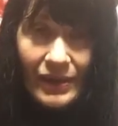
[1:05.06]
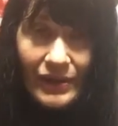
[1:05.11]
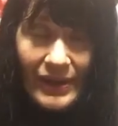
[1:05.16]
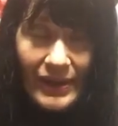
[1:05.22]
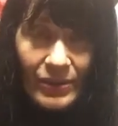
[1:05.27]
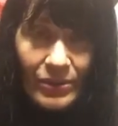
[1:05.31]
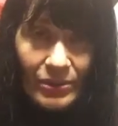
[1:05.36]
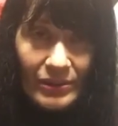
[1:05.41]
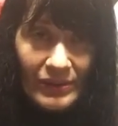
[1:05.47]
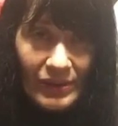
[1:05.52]

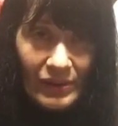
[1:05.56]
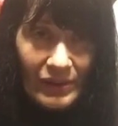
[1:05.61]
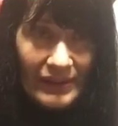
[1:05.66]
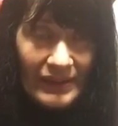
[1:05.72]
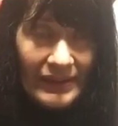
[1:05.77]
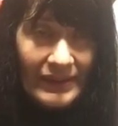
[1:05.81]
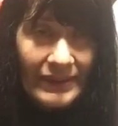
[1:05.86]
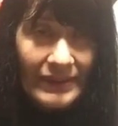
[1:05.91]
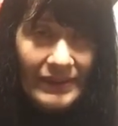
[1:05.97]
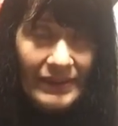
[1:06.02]

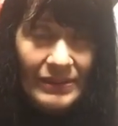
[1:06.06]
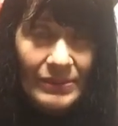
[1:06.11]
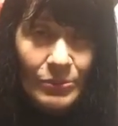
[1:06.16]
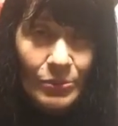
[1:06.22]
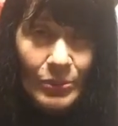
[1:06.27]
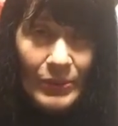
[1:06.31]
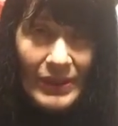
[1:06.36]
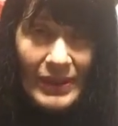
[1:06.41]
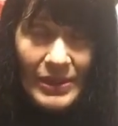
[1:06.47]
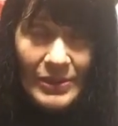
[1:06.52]
Regularly,
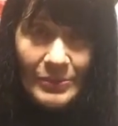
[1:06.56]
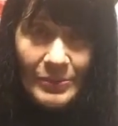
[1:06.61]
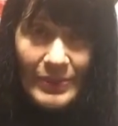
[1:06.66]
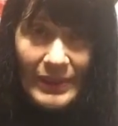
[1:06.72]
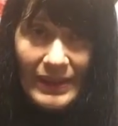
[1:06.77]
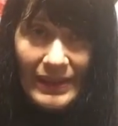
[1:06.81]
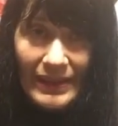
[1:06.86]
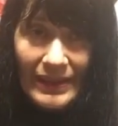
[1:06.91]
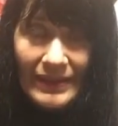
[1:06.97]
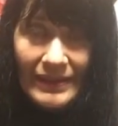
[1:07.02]
we are
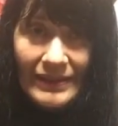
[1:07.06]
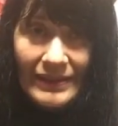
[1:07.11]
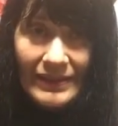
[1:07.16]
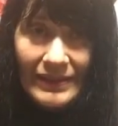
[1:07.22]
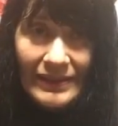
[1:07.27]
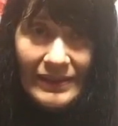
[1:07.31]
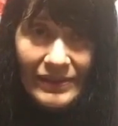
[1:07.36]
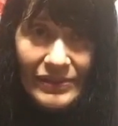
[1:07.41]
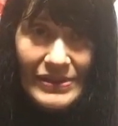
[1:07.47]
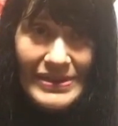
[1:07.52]
being
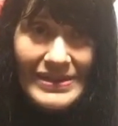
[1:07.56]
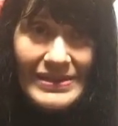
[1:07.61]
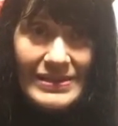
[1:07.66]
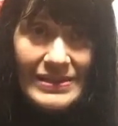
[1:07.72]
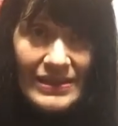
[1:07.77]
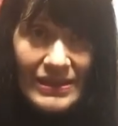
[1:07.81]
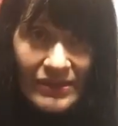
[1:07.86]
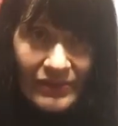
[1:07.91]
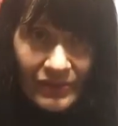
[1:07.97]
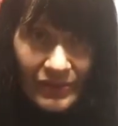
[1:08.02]

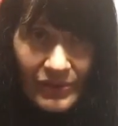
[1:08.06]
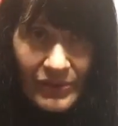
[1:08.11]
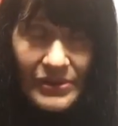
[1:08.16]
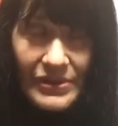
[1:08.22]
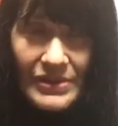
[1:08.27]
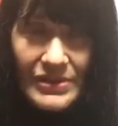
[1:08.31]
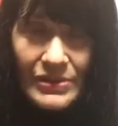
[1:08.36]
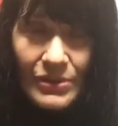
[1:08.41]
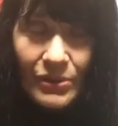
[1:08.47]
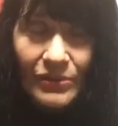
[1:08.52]

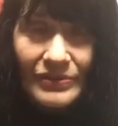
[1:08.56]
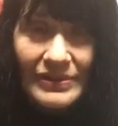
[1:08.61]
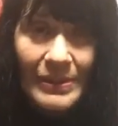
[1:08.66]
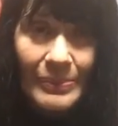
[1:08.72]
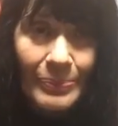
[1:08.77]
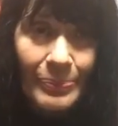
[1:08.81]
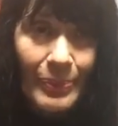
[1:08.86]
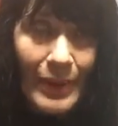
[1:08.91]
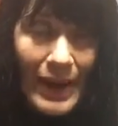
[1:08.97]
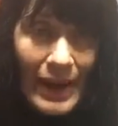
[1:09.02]
receivers of
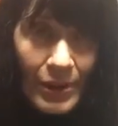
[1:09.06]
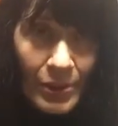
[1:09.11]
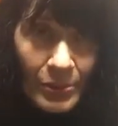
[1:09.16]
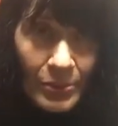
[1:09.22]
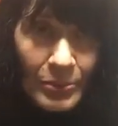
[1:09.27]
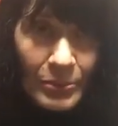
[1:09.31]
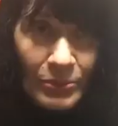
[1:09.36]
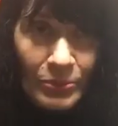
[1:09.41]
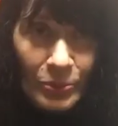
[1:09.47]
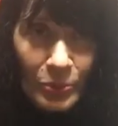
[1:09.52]
the
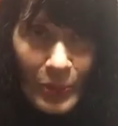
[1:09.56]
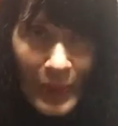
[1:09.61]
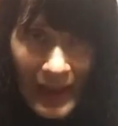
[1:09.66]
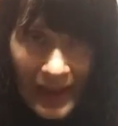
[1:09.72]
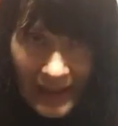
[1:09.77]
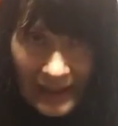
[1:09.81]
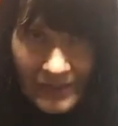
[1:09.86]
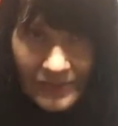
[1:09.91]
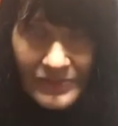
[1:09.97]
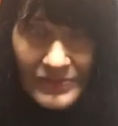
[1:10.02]
powerful
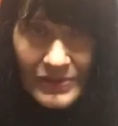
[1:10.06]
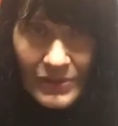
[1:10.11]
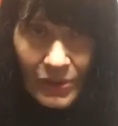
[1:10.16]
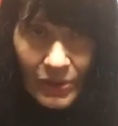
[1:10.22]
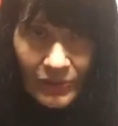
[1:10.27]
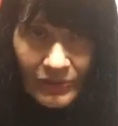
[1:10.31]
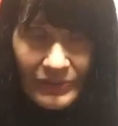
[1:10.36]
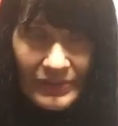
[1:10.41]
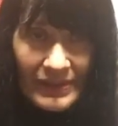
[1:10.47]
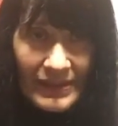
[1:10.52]
waves
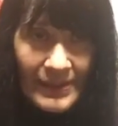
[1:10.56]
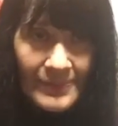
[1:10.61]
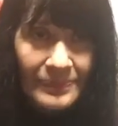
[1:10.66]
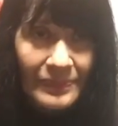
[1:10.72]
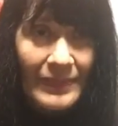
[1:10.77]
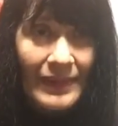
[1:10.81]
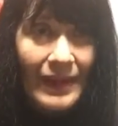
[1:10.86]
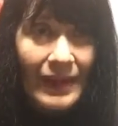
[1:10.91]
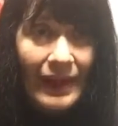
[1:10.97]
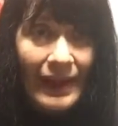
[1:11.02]
of the